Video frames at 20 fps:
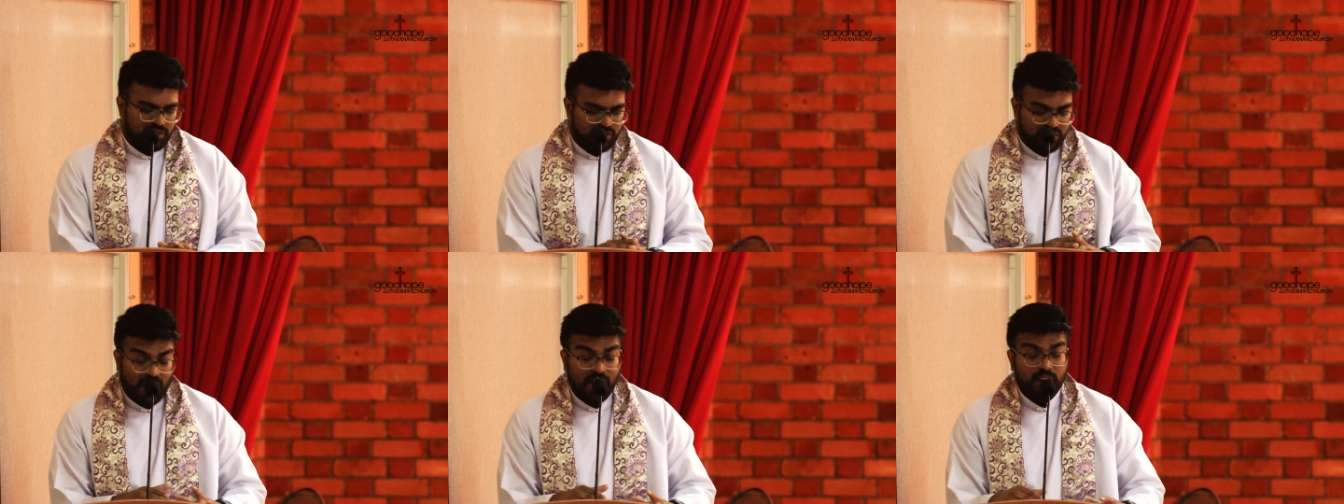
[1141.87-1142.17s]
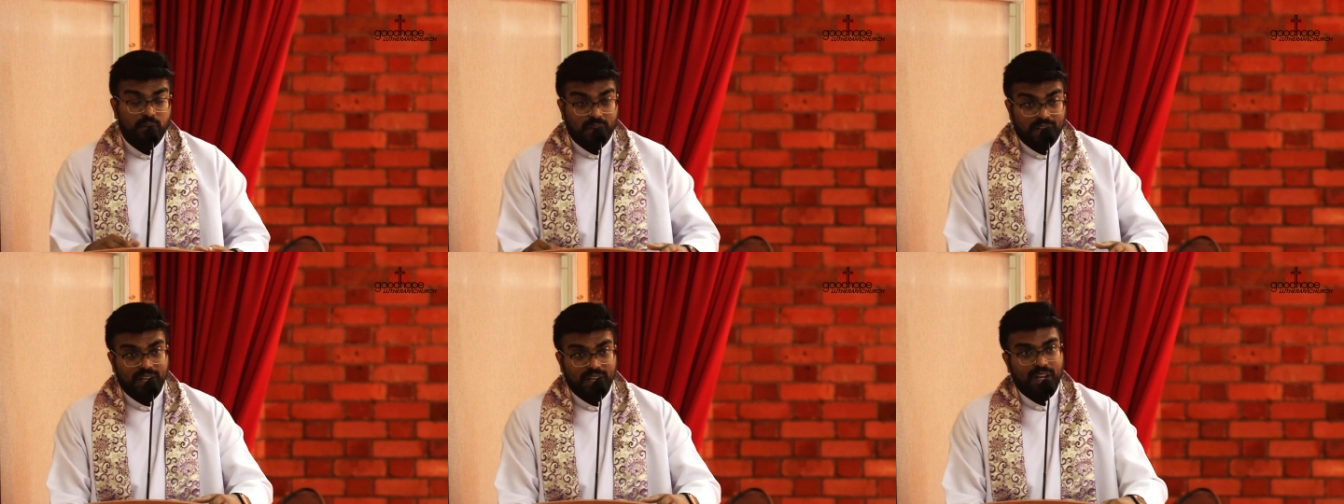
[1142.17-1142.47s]

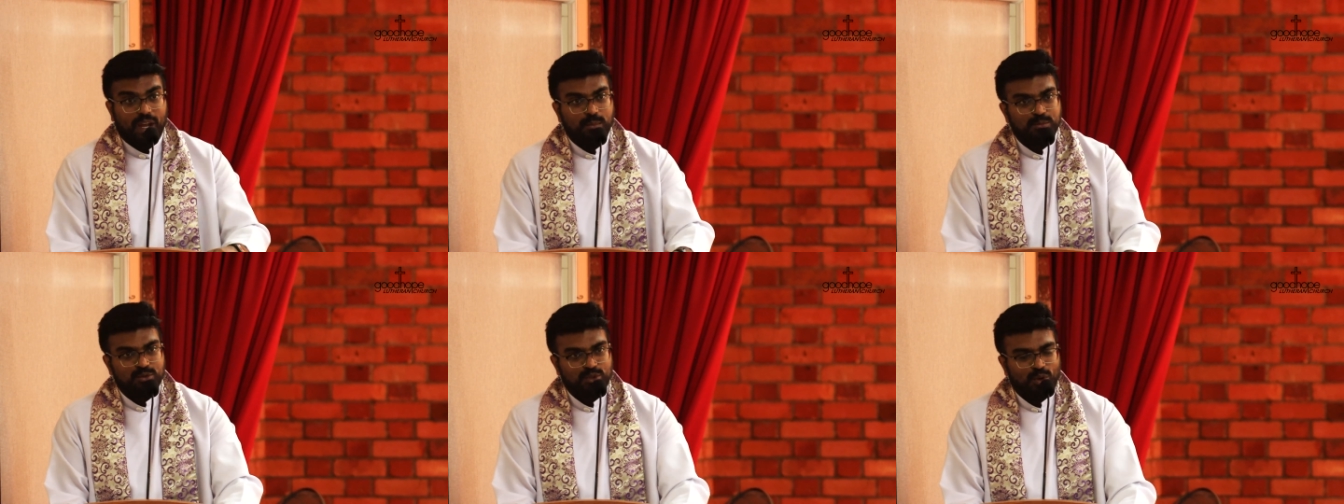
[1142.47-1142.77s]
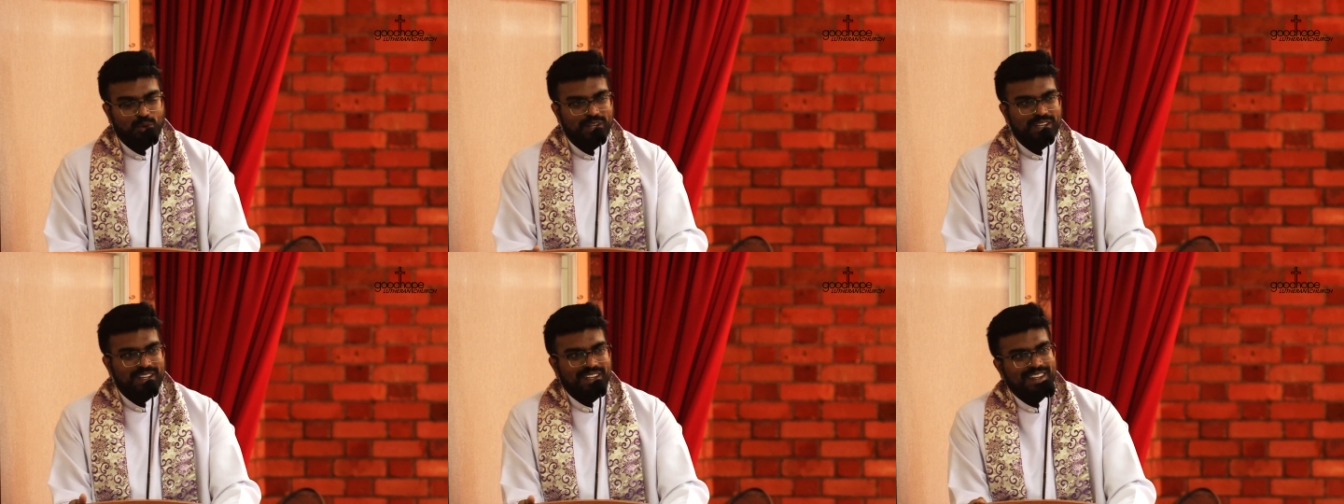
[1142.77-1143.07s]
Jireh. I'm
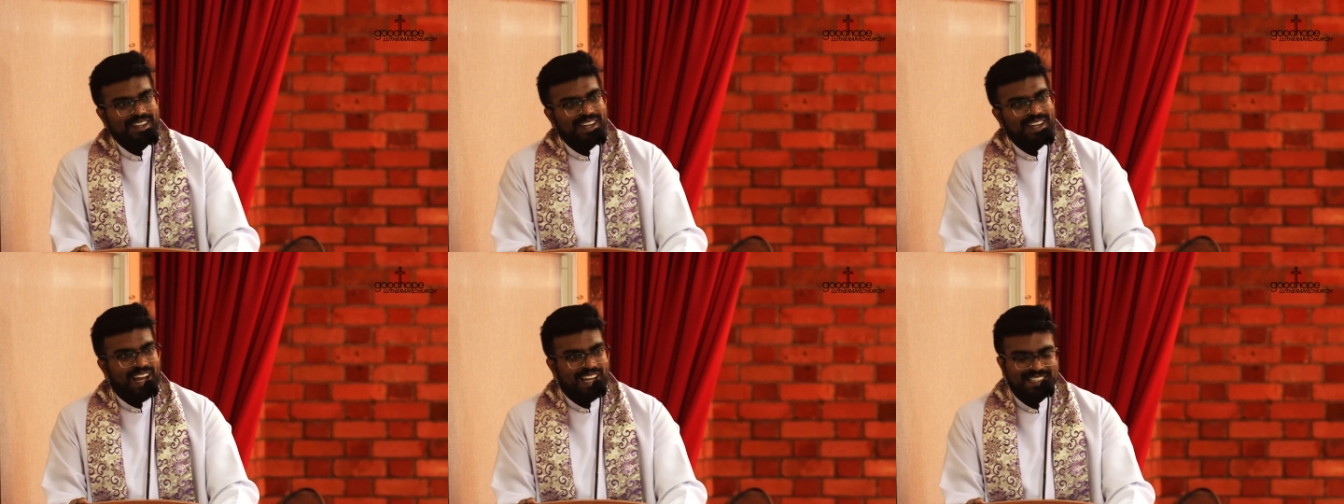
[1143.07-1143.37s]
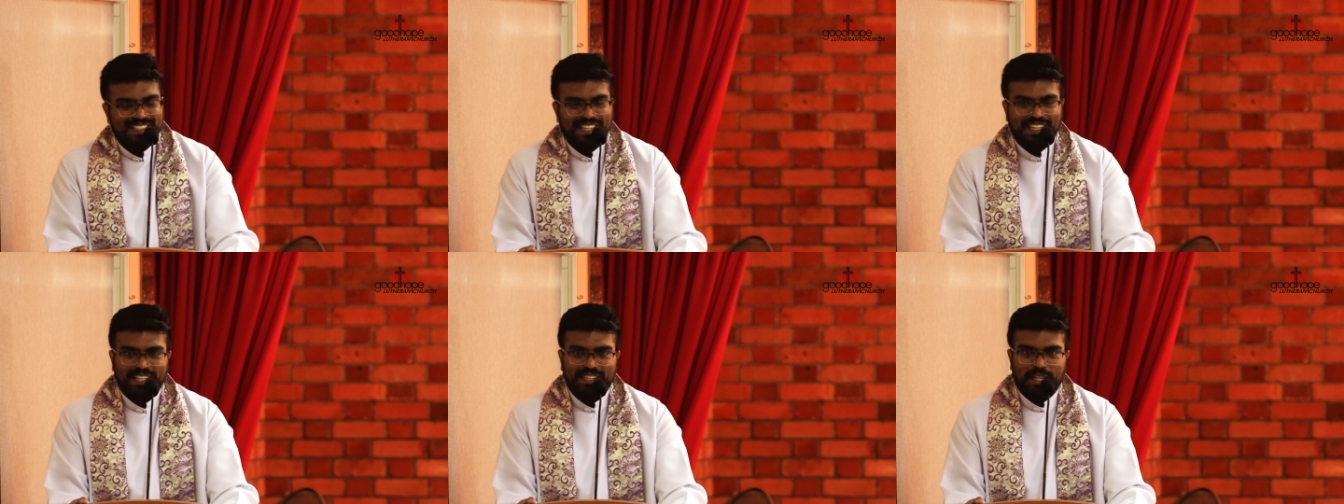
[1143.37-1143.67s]
sorry, I
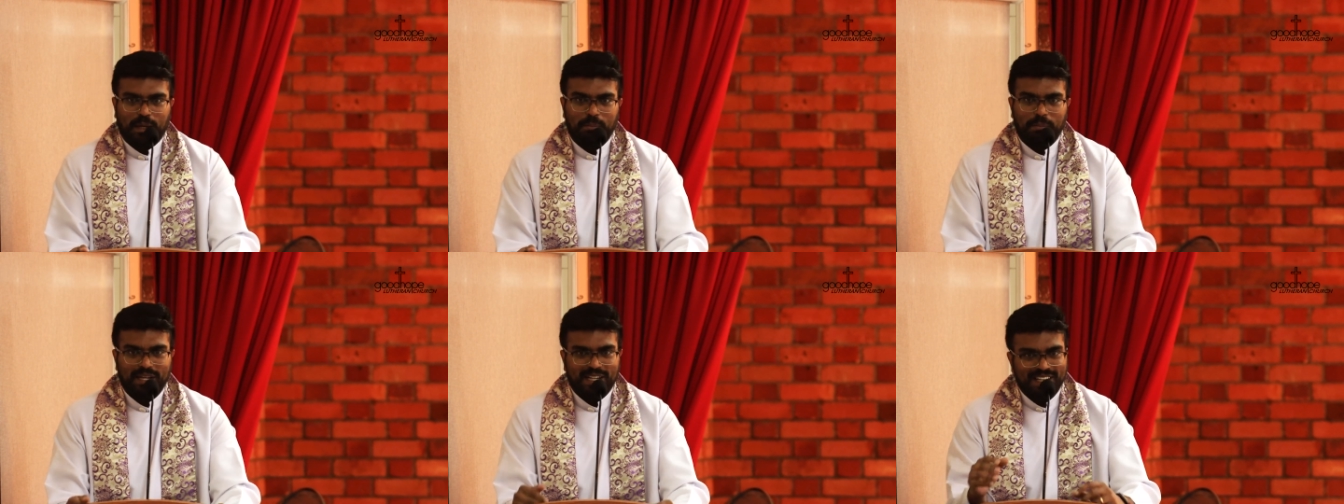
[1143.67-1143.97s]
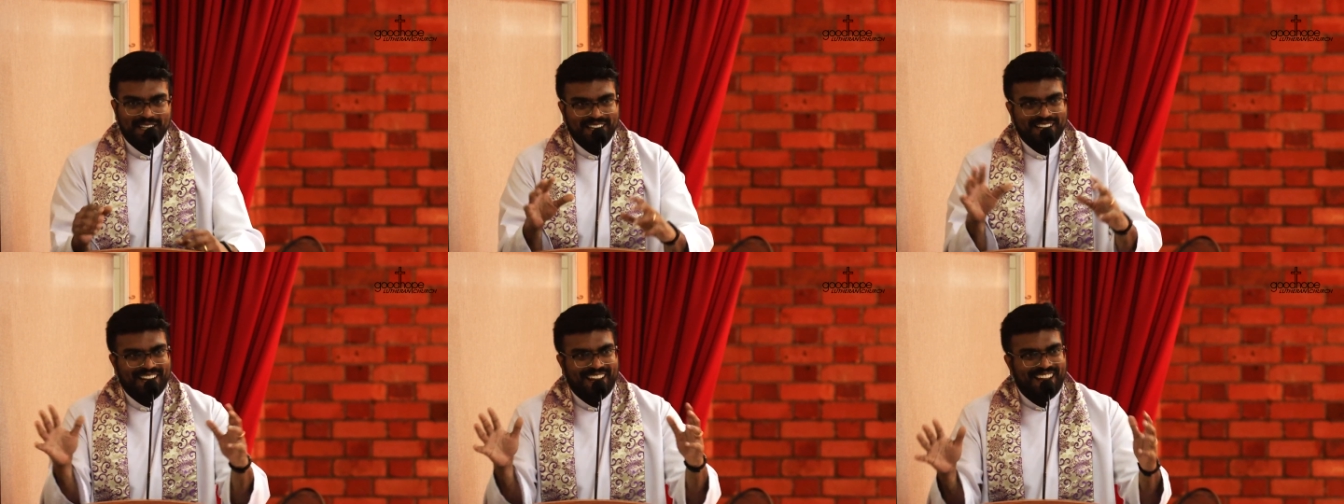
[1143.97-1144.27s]
said it double
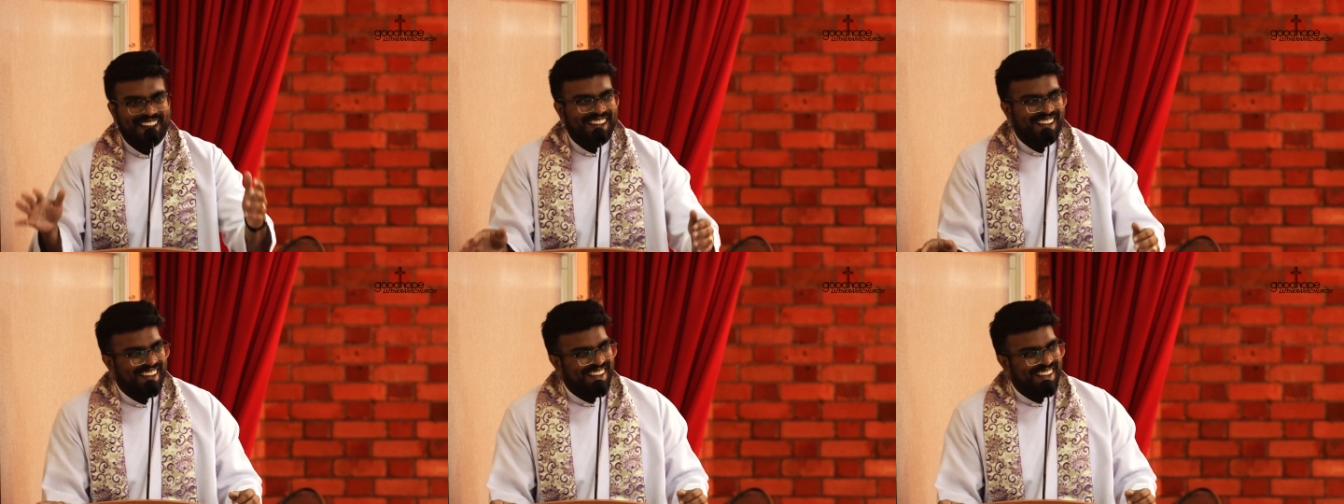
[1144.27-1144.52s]
Ire.